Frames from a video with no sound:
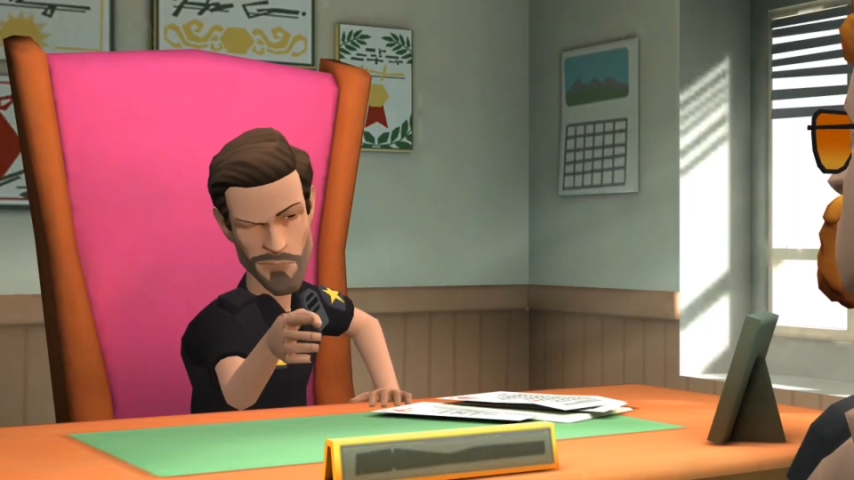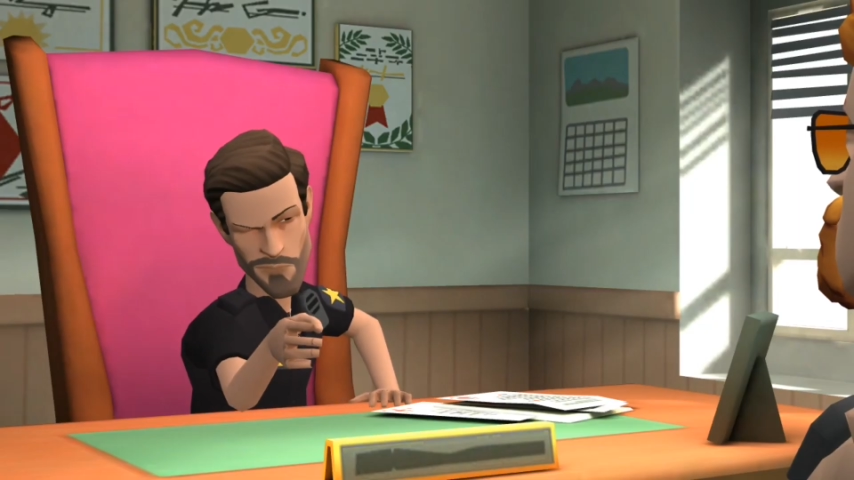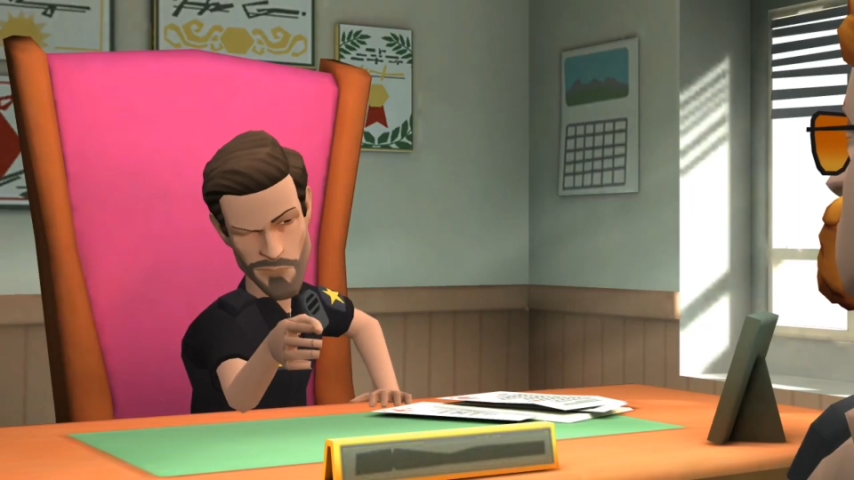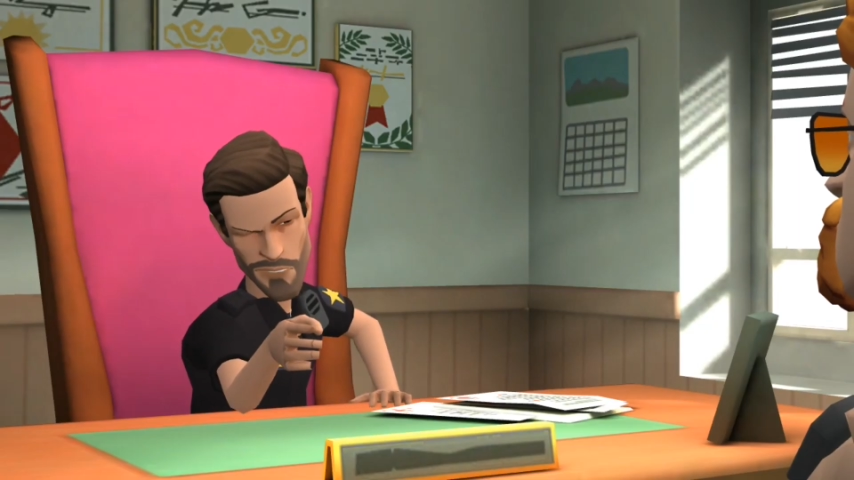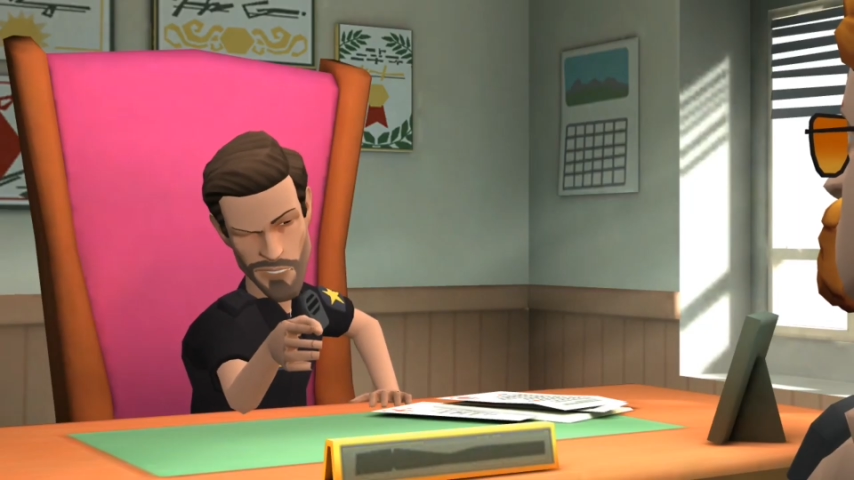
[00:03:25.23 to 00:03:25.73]

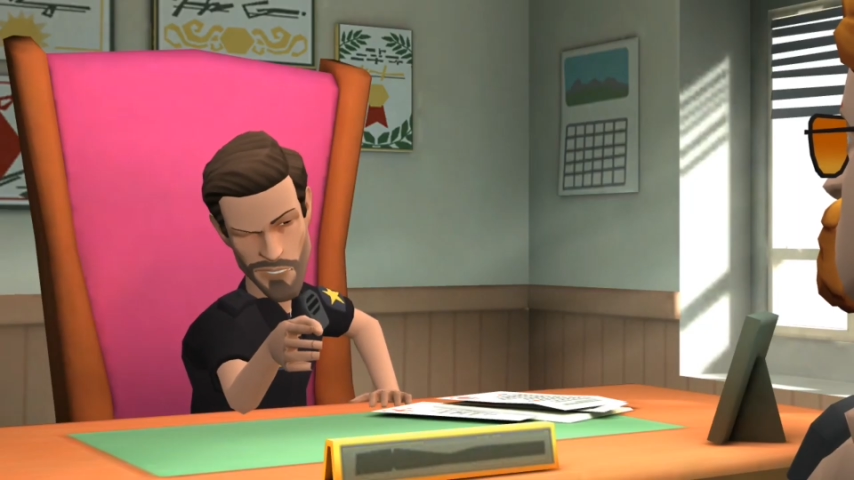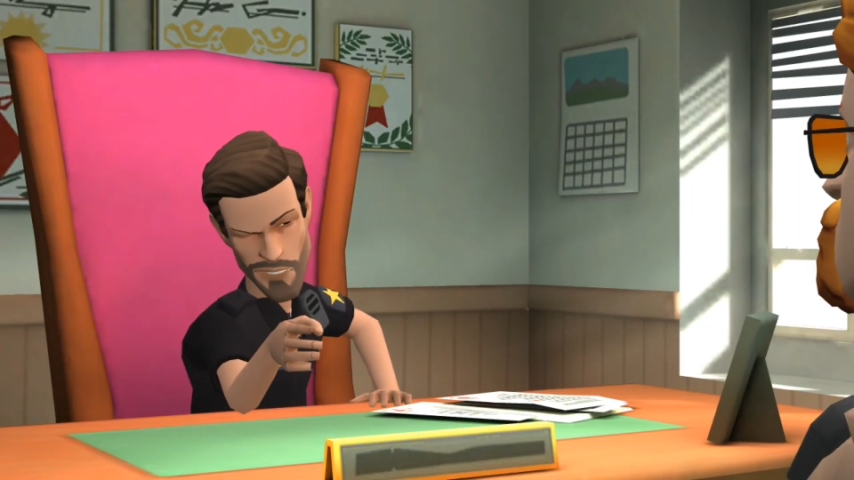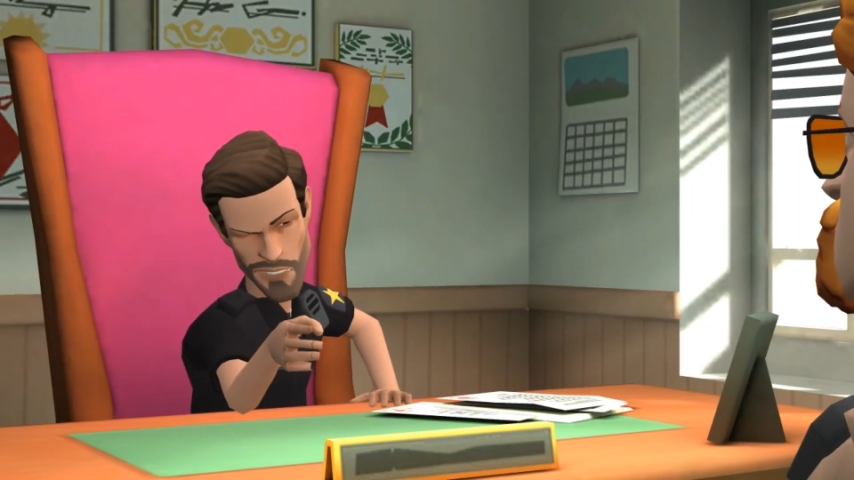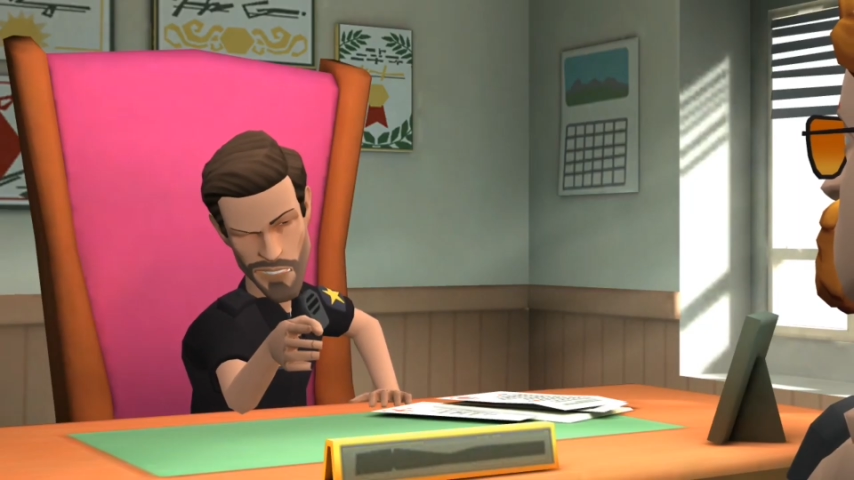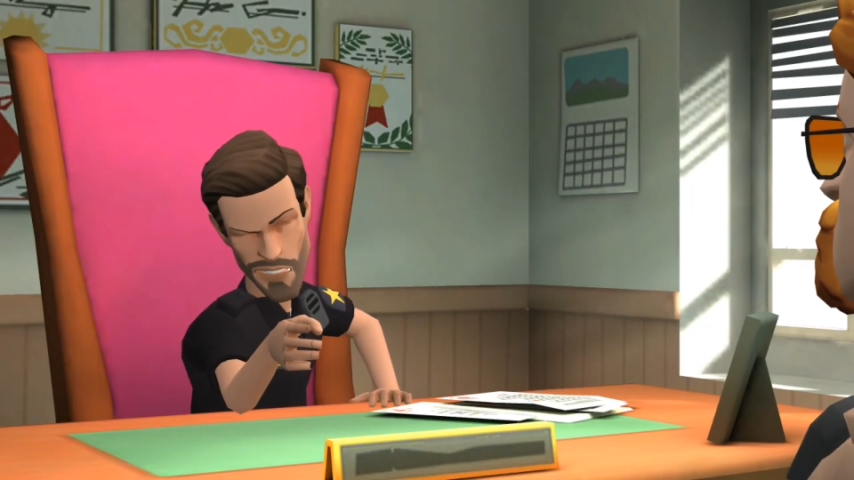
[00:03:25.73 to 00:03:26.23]
A lady
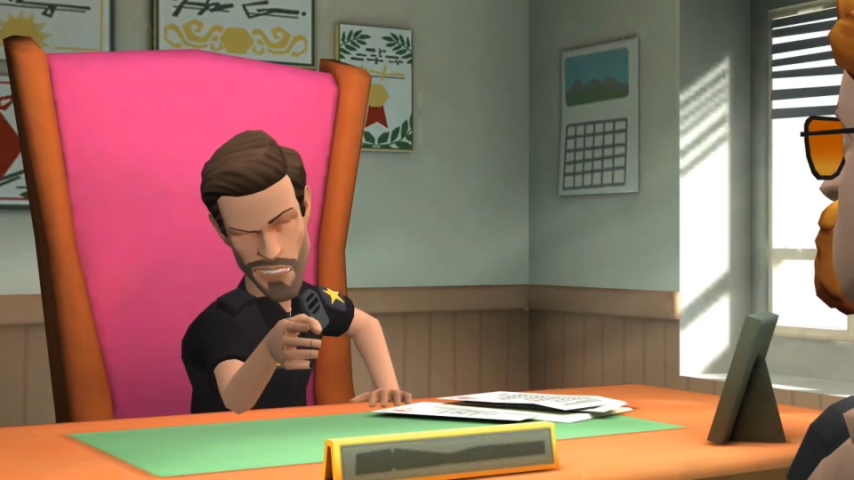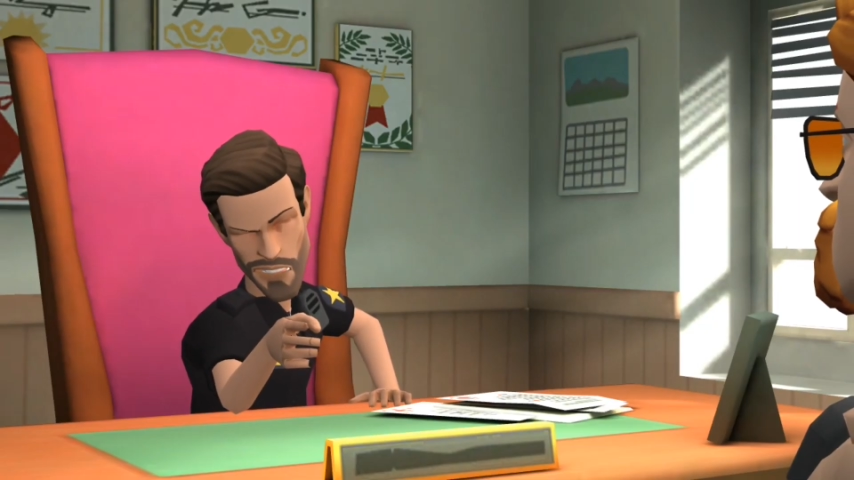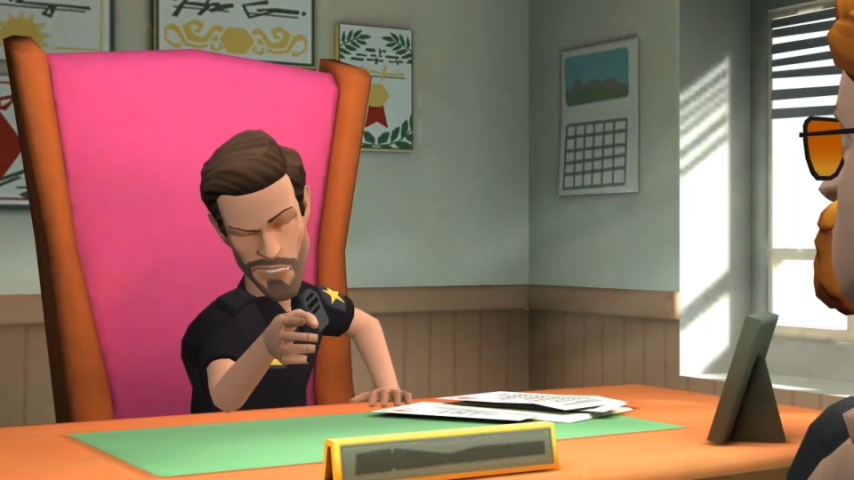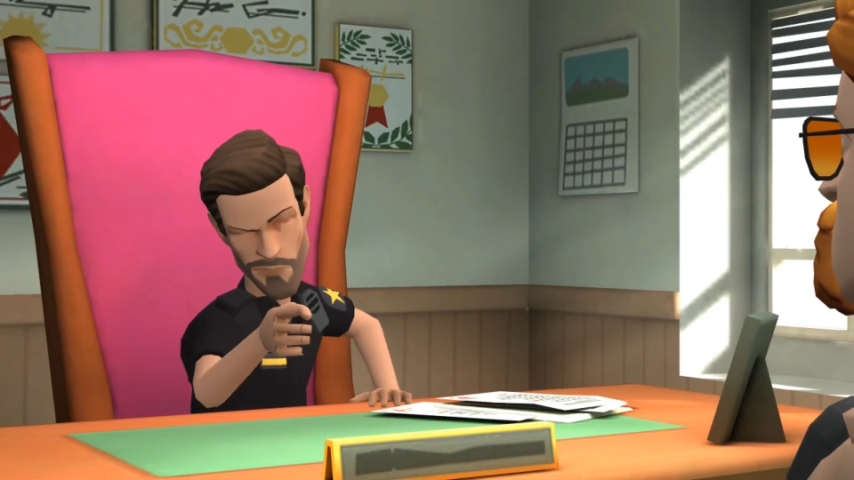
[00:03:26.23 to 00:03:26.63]
called up here